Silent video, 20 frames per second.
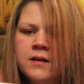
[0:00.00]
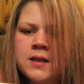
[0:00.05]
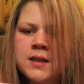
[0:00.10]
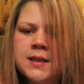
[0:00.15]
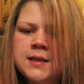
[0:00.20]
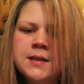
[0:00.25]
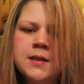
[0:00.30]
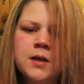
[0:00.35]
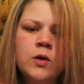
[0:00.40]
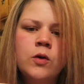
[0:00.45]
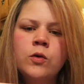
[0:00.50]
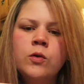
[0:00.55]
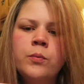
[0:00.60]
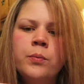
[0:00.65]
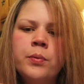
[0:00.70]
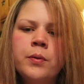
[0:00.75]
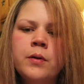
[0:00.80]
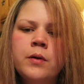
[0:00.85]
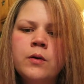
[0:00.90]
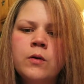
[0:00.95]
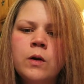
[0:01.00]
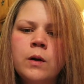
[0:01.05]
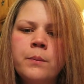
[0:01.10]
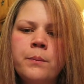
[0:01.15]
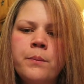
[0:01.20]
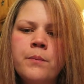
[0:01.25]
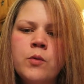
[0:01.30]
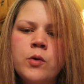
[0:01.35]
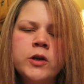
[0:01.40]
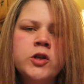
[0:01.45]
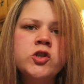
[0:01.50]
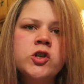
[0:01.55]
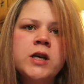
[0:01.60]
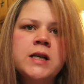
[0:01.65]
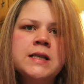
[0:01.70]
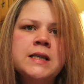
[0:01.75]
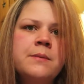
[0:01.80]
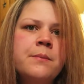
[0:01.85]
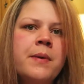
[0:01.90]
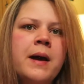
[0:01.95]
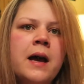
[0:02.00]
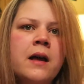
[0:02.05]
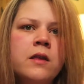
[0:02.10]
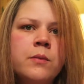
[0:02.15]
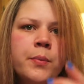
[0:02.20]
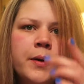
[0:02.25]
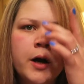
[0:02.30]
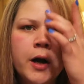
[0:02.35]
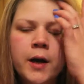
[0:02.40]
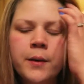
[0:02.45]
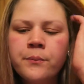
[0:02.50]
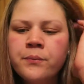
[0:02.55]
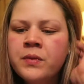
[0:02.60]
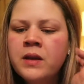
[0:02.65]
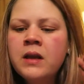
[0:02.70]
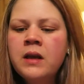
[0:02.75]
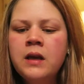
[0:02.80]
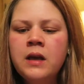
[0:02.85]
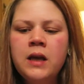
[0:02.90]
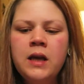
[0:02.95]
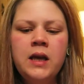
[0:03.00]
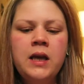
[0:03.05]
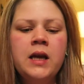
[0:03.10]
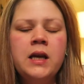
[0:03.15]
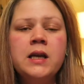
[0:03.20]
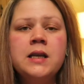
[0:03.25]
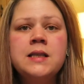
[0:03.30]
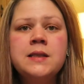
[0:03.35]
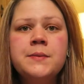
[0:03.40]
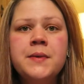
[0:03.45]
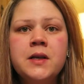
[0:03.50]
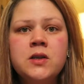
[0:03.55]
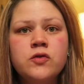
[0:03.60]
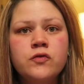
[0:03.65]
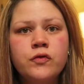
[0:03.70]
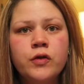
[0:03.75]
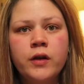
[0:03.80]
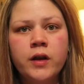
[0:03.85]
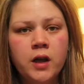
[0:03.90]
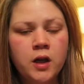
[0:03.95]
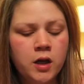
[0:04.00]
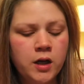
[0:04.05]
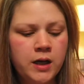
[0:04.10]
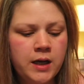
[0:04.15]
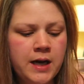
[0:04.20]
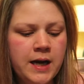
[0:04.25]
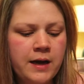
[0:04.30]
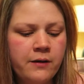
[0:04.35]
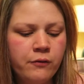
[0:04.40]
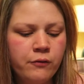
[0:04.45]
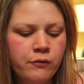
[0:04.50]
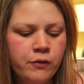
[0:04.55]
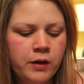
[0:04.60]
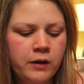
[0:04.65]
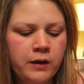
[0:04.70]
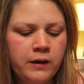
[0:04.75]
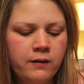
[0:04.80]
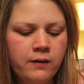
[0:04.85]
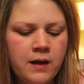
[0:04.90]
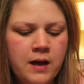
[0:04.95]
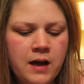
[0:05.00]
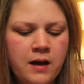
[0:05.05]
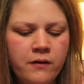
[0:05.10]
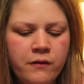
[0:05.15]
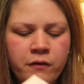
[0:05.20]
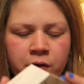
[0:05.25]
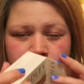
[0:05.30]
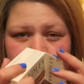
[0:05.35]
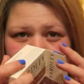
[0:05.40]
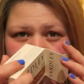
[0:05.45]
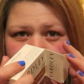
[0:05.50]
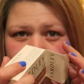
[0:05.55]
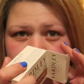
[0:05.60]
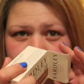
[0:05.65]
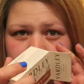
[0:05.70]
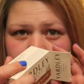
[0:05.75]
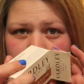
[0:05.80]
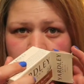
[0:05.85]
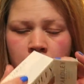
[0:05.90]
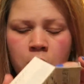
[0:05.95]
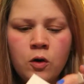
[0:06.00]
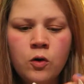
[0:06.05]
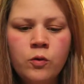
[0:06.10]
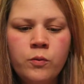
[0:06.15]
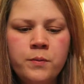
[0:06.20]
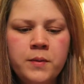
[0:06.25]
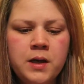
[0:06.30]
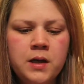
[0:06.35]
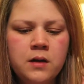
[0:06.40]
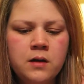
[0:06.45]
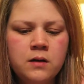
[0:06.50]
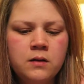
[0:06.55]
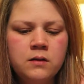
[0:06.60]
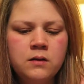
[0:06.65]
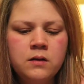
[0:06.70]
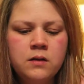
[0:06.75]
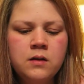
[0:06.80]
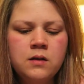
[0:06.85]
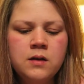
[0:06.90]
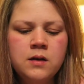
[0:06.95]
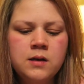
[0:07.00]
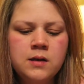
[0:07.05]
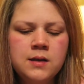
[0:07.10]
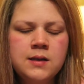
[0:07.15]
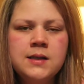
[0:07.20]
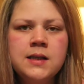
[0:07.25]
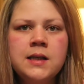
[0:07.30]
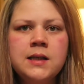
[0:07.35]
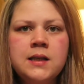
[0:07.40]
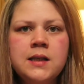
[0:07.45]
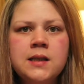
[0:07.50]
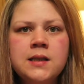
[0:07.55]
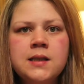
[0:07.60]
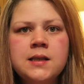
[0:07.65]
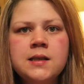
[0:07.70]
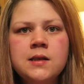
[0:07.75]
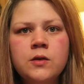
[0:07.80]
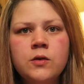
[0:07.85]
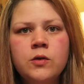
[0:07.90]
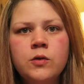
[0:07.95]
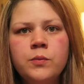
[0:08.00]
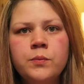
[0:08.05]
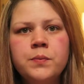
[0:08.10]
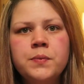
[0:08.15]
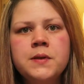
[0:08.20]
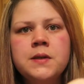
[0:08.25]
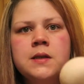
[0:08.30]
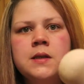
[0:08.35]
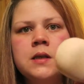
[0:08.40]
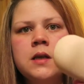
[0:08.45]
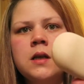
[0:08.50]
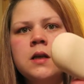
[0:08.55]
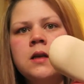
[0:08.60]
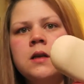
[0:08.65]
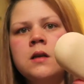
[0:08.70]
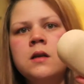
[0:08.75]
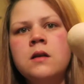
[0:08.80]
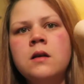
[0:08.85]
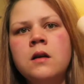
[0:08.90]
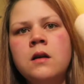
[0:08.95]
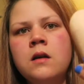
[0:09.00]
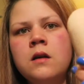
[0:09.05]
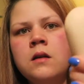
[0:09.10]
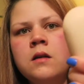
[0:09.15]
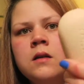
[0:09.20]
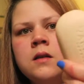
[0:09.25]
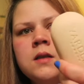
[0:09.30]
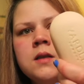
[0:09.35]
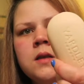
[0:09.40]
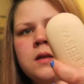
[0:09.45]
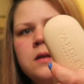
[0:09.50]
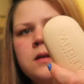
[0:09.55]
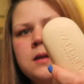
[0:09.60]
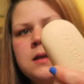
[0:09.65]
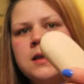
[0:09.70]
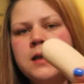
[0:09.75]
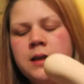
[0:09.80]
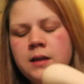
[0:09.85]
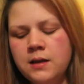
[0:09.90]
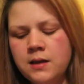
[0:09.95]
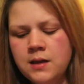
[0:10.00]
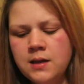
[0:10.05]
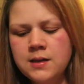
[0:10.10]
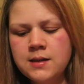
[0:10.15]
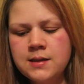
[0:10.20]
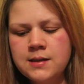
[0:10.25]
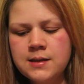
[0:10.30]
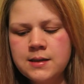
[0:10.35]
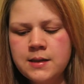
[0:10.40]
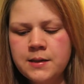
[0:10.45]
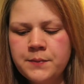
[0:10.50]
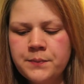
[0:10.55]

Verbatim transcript: soap or moisturizing bath bar and it smells really good and I really love oatmeal scented soaps so it looks like this